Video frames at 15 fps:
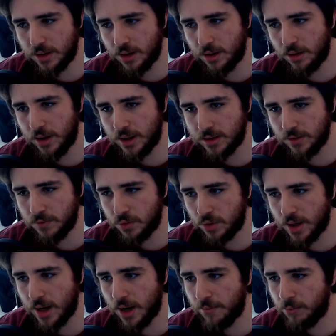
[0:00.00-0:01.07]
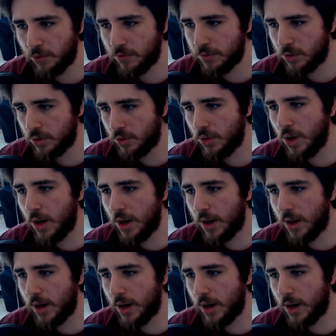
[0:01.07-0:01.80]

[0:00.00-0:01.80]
as of today, have moved to